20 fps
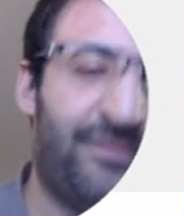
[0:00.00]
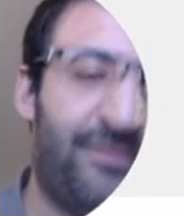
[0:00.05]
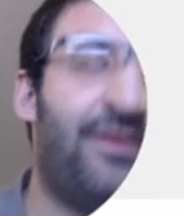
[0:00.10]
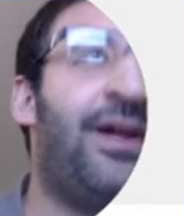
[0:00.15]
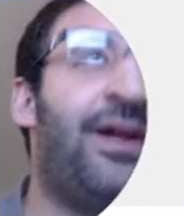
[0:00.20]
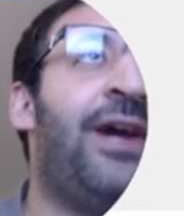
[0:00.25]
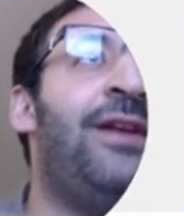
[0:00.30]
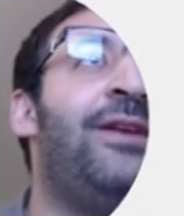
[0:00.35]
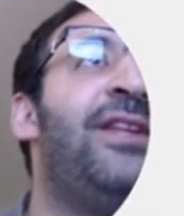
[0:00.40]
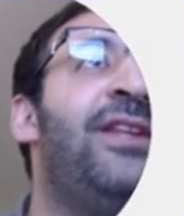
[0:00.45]

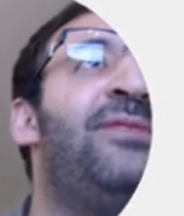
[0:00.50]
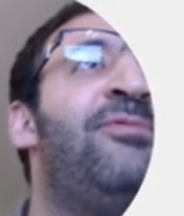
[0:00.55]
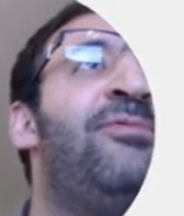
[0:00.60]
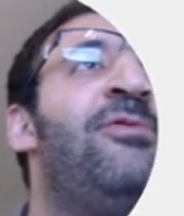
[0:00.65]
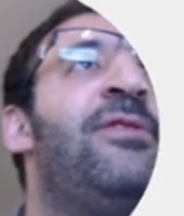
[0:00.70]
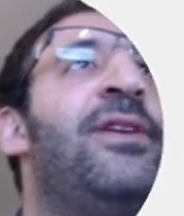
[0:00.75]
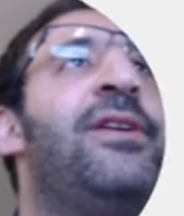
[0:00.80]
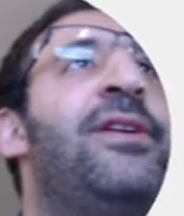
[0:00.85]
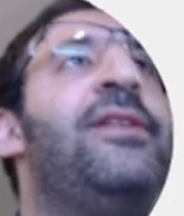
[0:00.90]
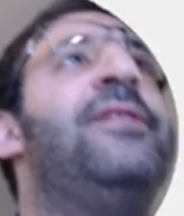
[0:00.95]
I let
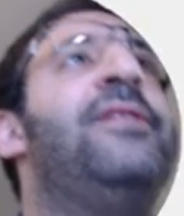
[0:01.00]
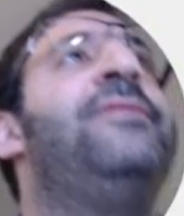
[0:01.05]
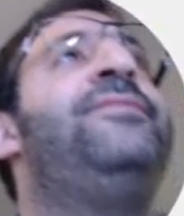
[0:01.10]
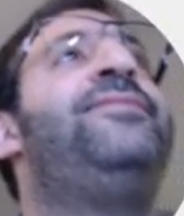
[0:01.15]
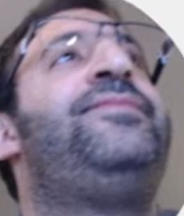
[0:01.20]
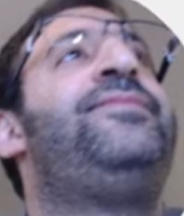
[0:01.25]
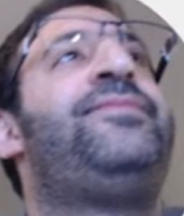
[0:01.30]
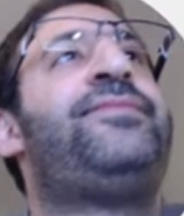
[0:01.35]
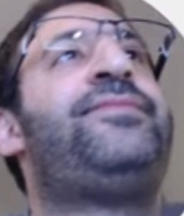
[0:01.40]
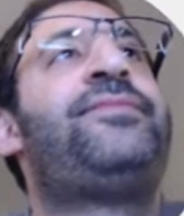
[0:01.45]
println,
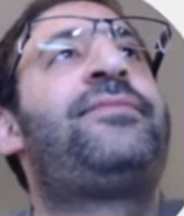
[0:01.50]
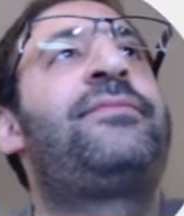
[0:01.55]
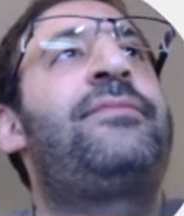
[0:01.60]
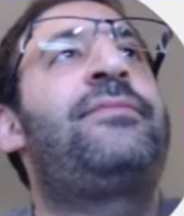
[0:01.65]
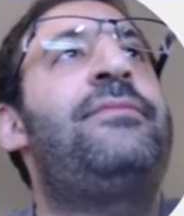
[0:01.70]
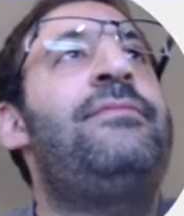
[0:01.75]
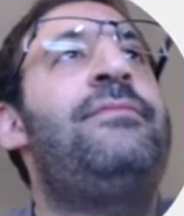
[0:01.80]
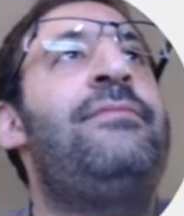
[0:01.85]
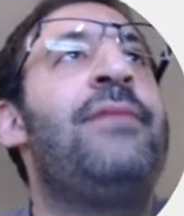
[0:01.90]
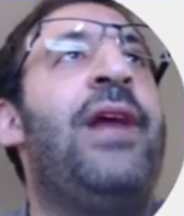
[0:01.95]

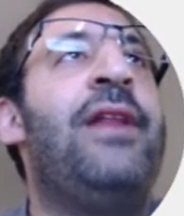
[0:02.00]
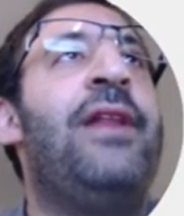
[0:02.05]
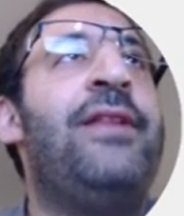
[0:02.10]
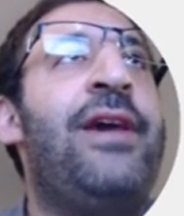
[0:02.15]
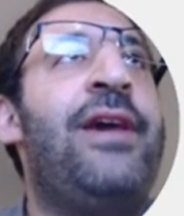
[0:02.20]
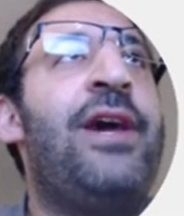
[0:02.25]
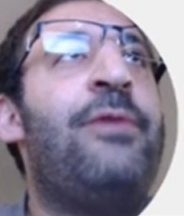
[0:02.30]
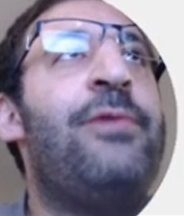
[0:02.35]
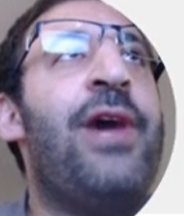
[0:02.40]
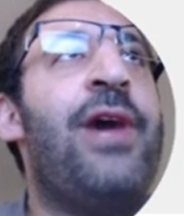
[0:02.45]
and
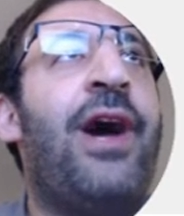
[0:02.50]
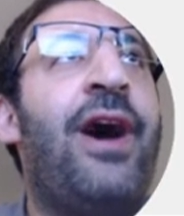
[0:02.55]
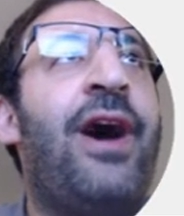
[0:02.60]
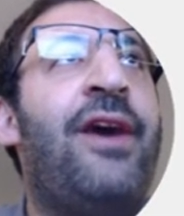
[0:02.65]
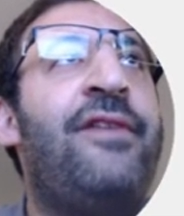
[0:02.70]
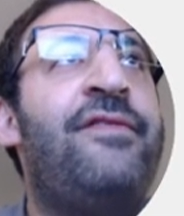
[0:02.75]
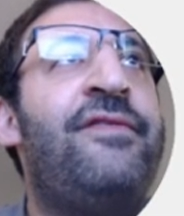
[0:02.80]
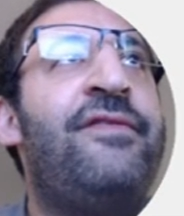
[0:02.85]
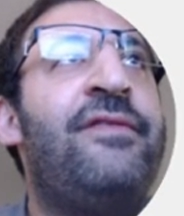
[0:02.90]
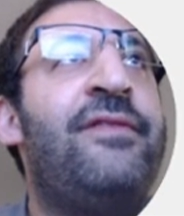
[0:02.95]
here we
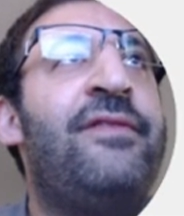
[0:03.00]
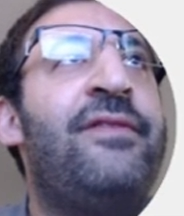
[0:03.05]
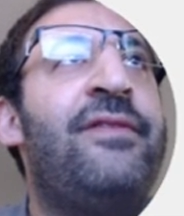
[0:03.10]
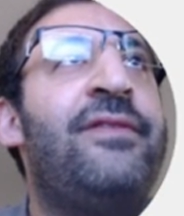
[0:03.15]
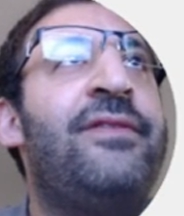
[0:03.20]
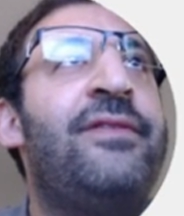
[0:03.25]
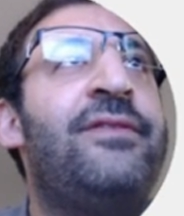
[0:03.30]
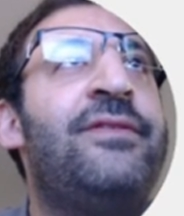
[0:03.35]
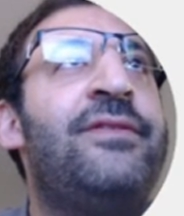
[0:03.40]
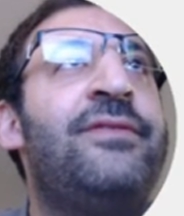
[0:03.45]
have
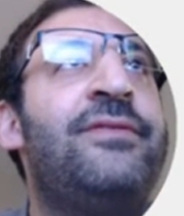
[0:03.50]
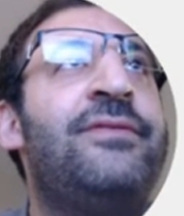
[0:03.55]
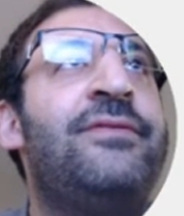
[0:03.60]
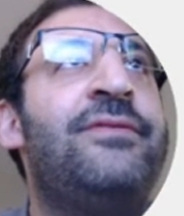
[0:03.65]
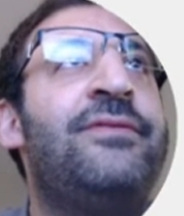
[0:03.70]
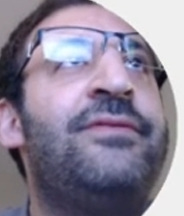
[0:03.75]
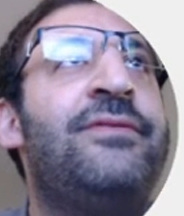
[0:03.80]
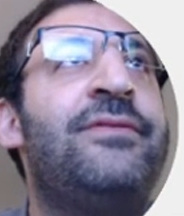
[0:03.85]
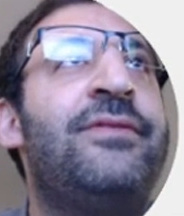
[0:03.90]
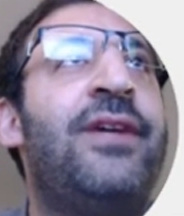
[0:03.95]

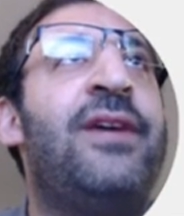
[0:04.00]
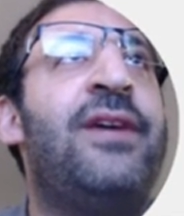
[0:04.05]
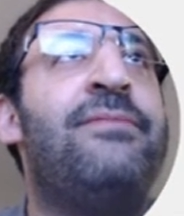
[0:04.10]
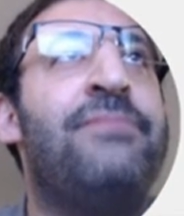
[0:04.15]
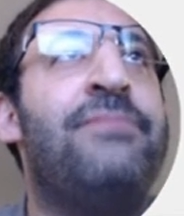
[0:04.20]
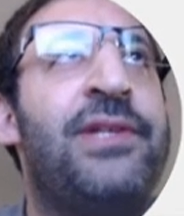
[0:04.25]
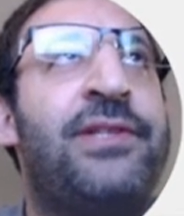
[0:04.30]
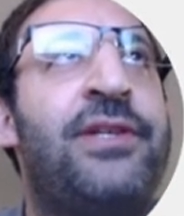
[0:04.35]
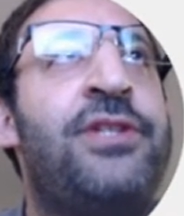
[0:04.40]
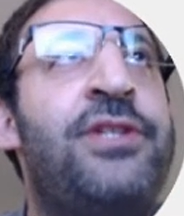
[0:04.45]
a
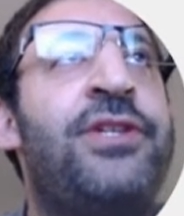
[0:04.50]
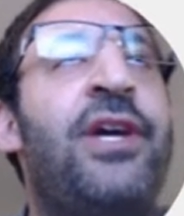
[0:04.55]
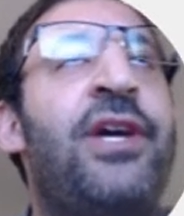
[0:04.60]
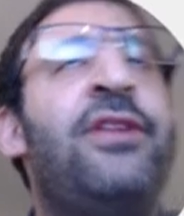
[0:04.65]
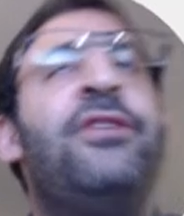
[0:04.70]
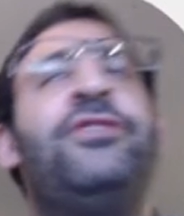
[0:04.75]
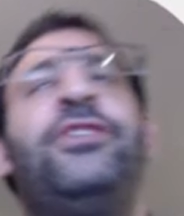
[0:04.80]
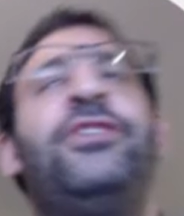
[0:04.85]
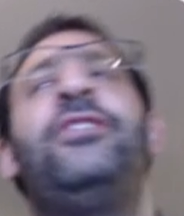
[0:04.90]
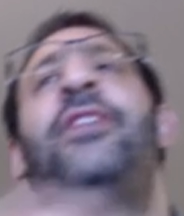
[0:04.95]
message,
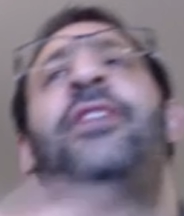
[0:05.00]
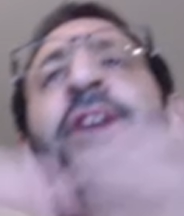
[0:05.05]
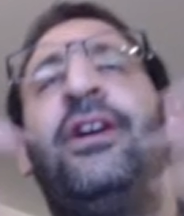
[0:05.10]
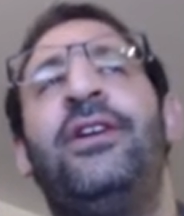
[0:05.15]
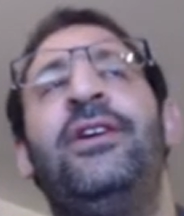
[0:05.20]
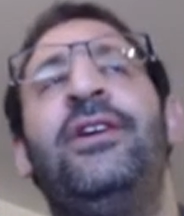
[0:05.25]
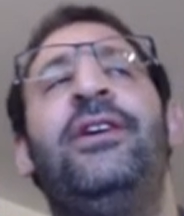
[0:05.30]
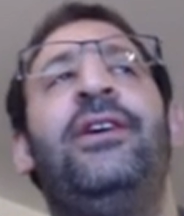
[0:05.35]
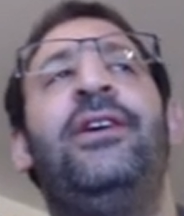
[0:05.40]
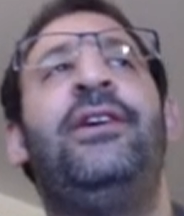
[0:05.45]
and
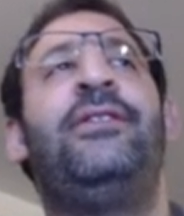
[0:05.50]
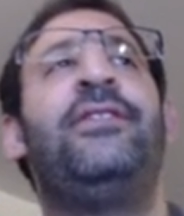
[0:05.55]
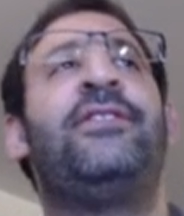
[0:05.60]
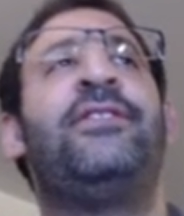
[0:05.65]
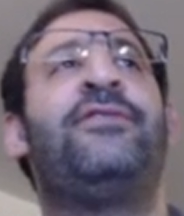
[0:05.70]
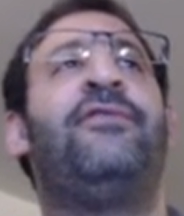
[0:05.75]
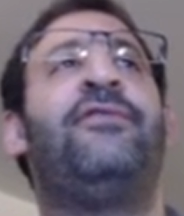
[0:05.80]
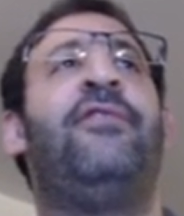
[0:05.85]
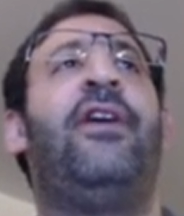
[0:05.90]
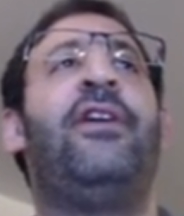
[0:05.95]
generally it is
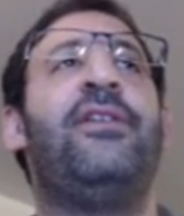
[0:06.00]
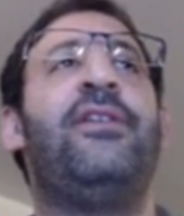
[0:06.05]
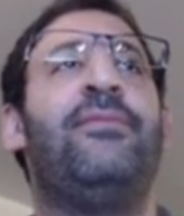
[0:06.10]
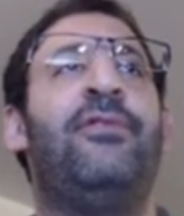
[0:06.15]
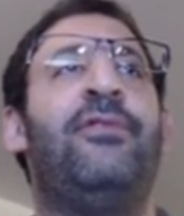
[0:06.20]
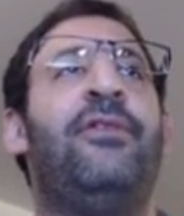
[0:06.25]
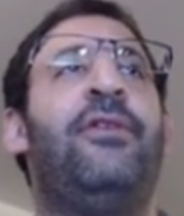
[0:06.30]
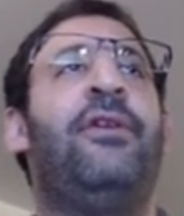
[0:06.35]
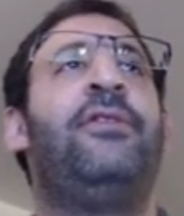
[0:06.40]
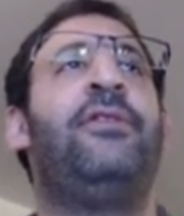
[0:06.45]
a
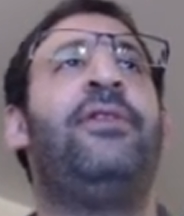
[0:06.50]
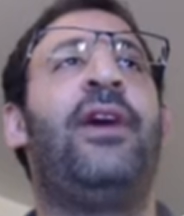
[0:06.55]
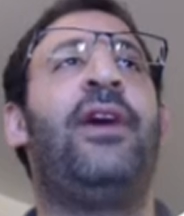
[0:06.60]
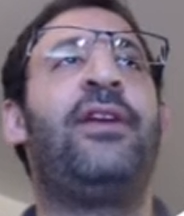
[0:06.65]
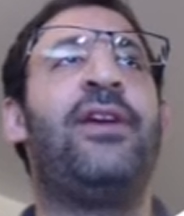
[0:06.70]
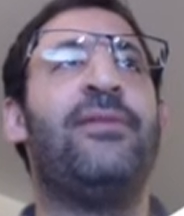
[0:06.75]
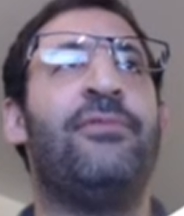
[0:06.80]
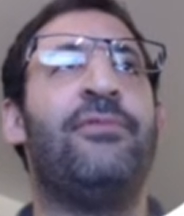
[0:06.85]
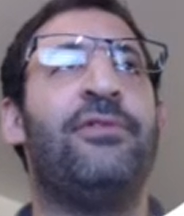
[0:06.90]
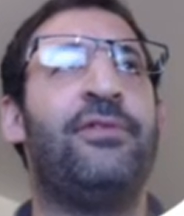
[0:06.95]
variable or an
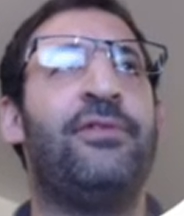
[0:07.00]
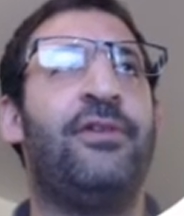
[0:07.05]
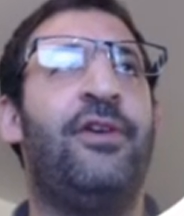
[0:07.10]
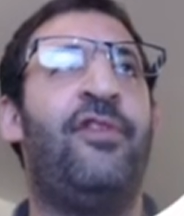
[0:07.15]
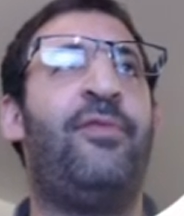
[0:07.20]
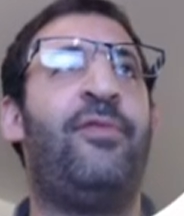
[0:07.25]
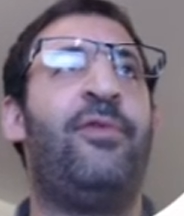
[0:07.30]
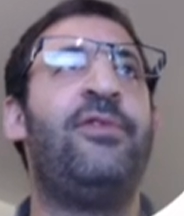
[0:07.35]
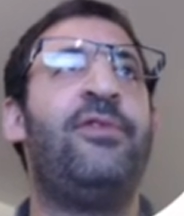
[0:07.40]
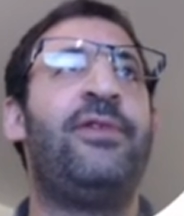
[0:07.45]
argument of
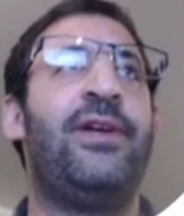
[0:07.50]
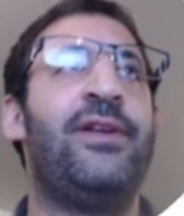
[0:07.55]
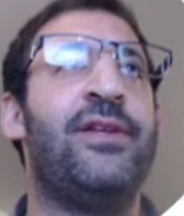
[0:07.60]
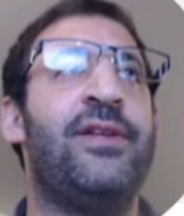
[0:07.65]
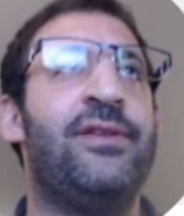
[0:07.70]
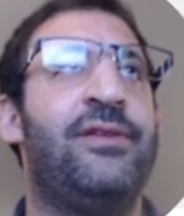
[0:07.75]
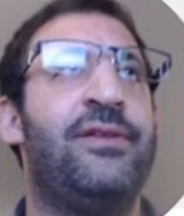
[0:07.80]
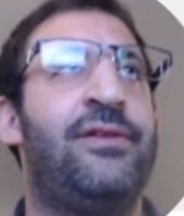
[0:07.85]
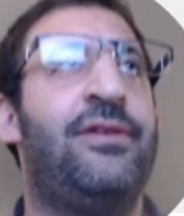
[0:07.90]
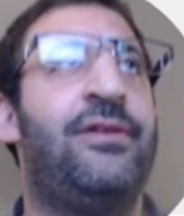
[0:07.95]
println,
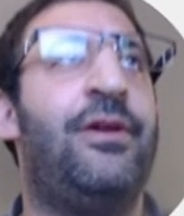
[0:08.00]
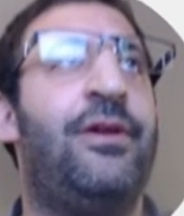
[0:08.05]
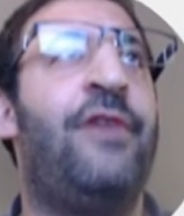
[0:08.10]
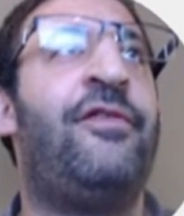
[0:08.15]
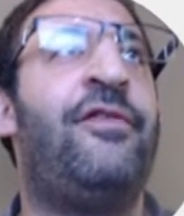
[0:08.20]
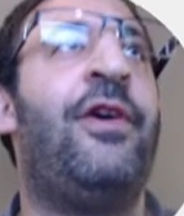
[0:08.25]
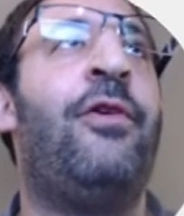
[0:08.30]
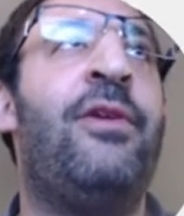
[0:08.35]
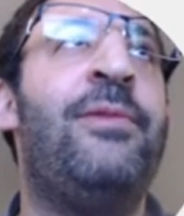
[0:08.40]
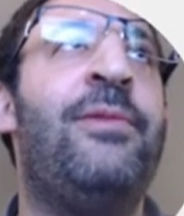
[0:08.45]
of
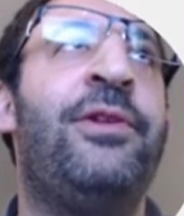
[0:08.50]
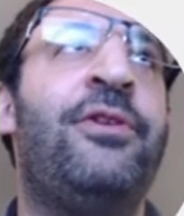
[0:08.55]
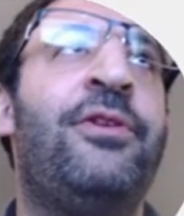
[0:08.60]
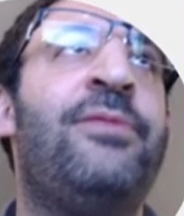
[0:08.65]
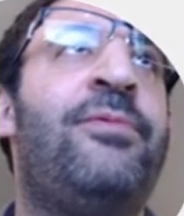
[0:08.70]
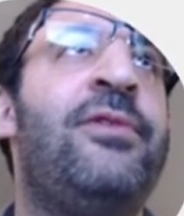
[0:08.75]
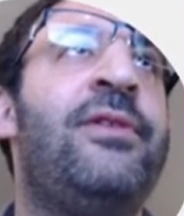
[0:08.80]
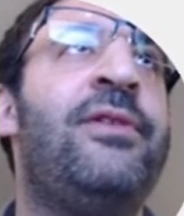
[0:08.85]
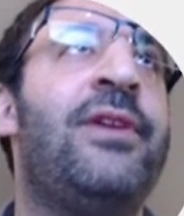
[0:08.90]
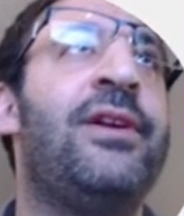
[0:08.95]
our method
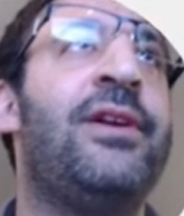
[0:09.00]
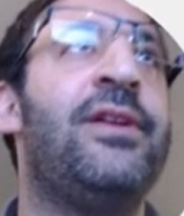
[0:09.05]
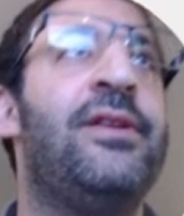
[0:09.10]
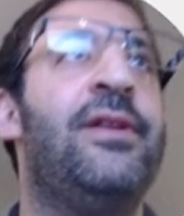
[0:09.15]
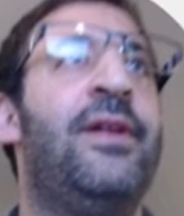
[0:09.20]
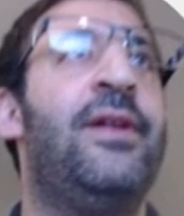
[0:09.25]
println.